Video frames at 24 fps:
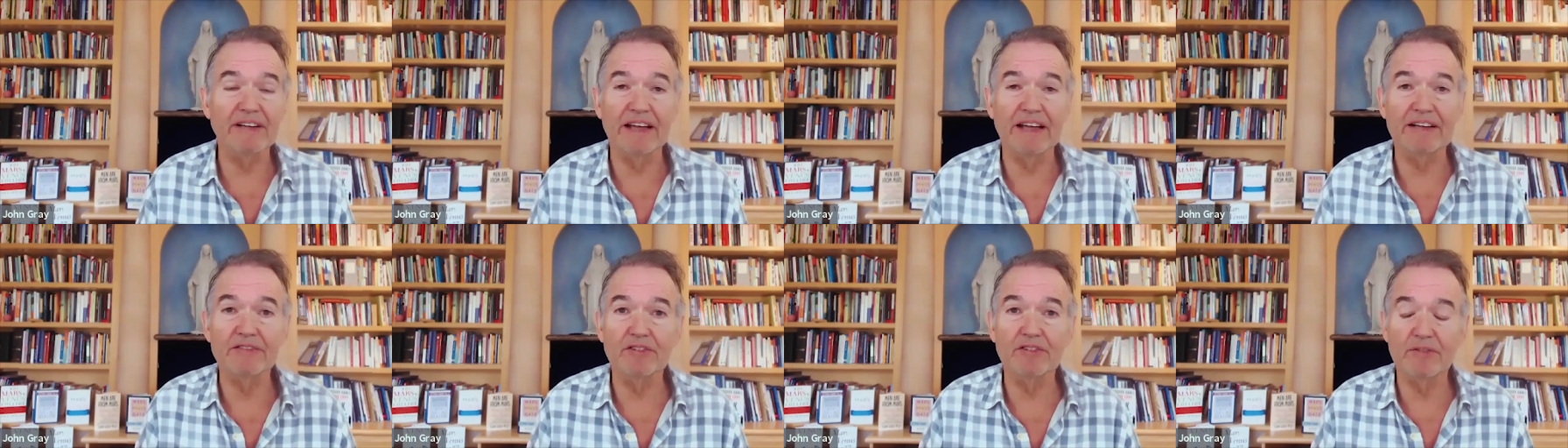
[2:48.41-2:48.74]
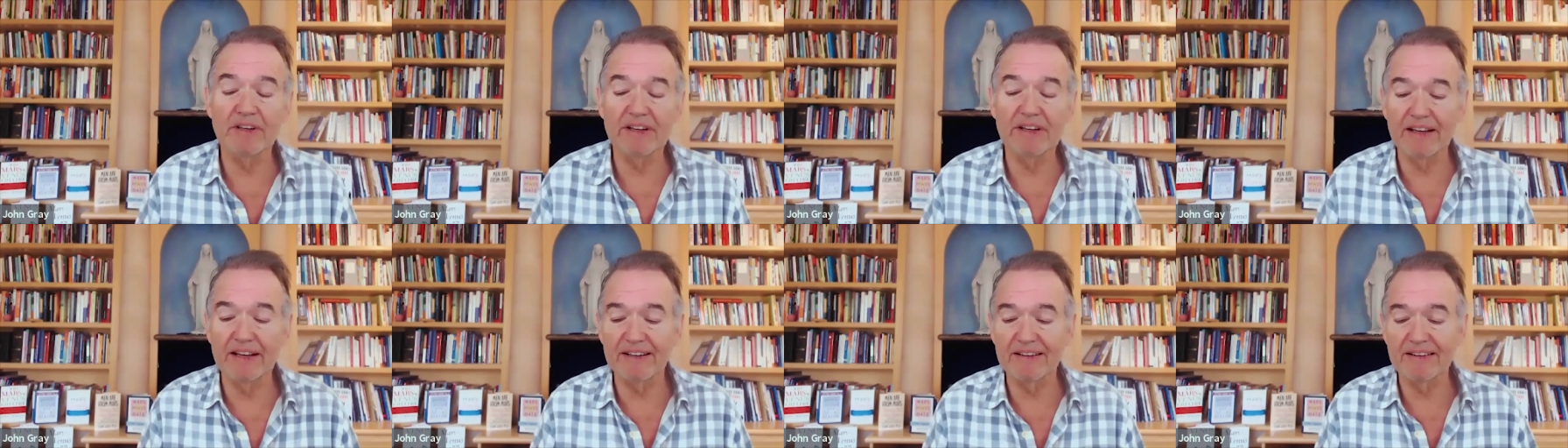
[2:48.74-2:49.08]
and
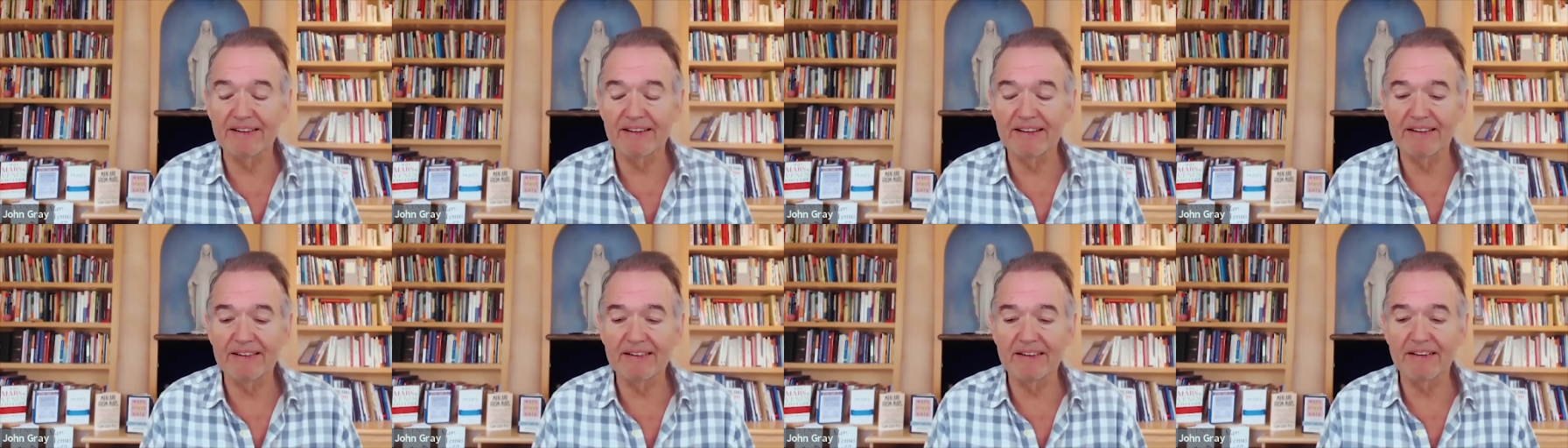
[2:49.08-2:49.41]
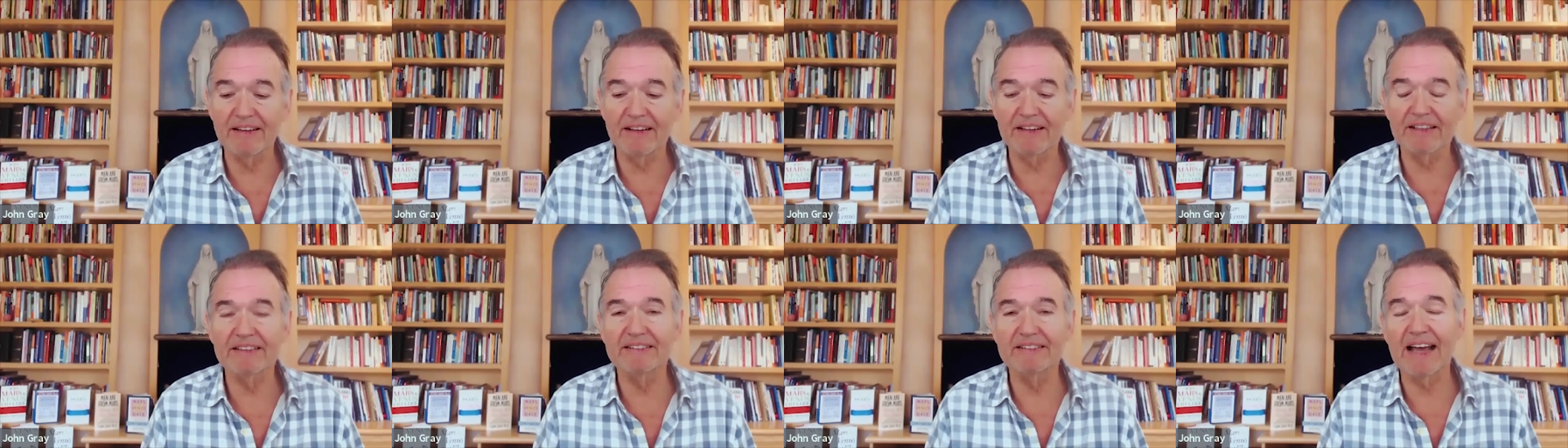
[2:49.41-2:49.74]
and
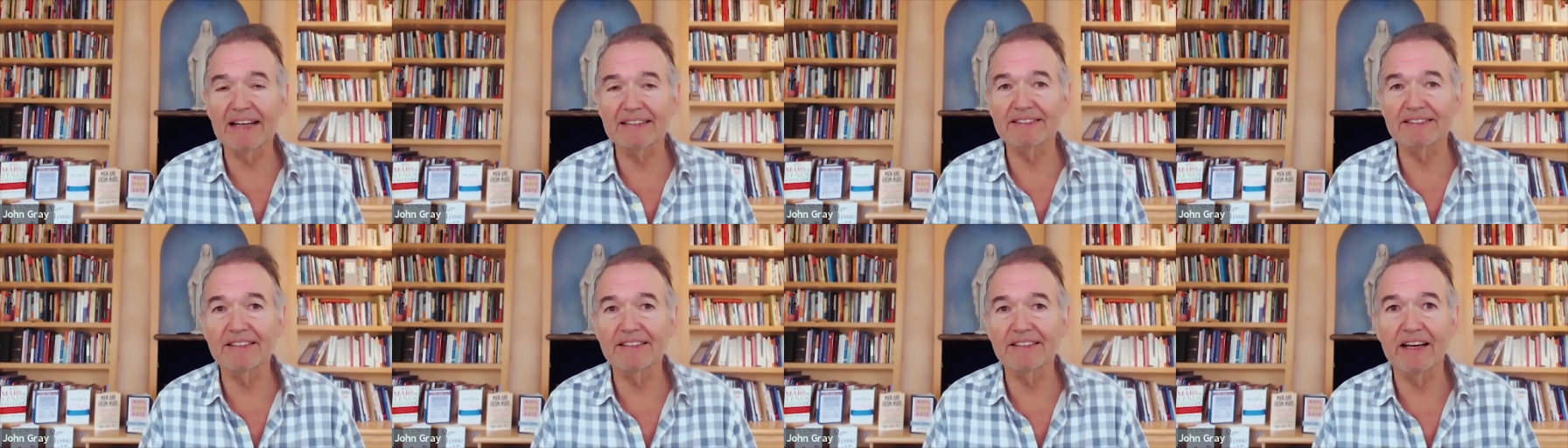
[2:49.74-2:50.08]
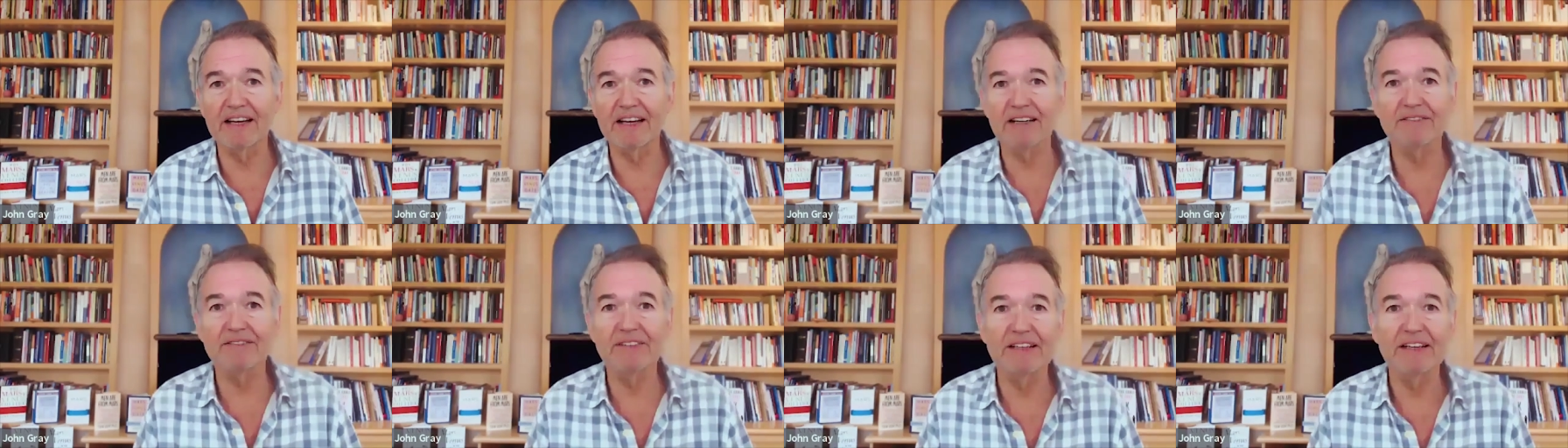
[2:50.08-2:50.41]
look at that
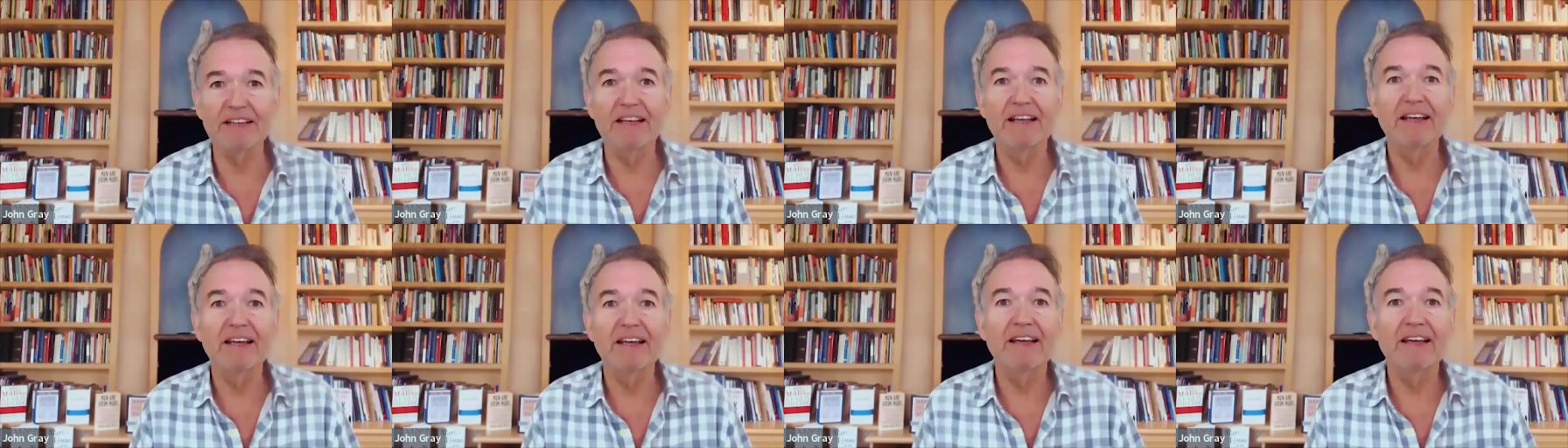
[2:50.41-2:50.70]
side of it.